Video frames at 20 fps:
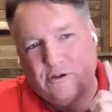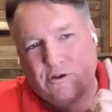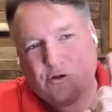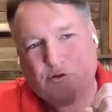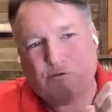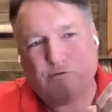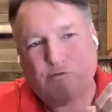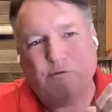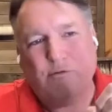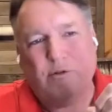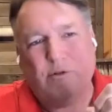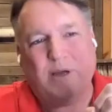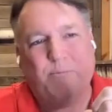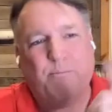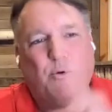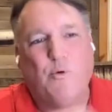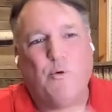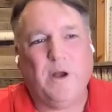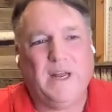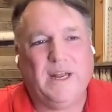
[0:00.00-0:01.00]
it's
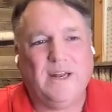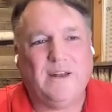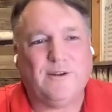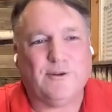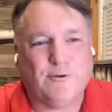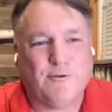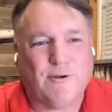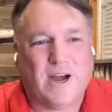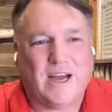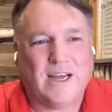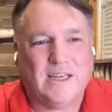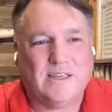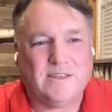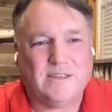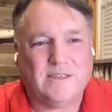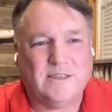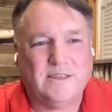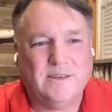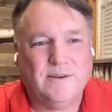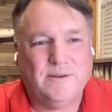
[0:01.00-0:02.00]
truly pointing to
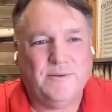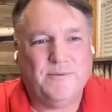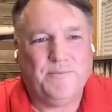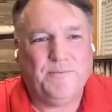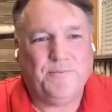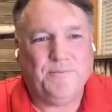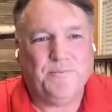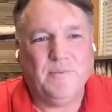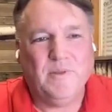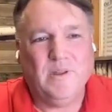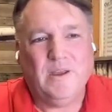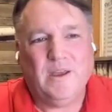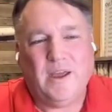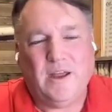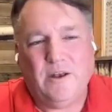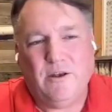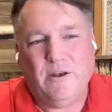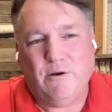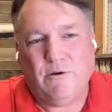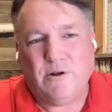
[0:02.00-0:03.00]
Christ.
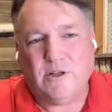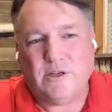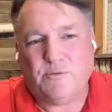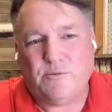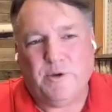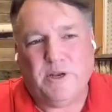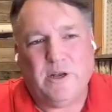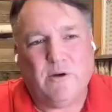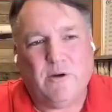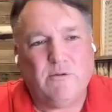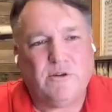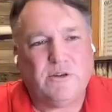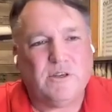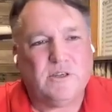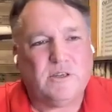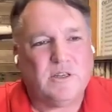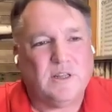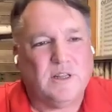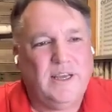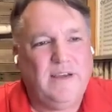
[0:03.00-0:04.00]
And notice we don't
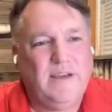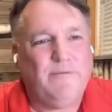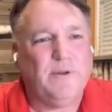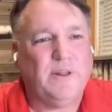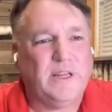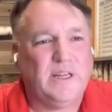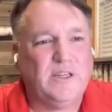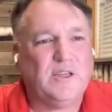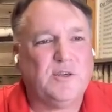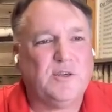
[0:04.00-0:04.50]
just leave with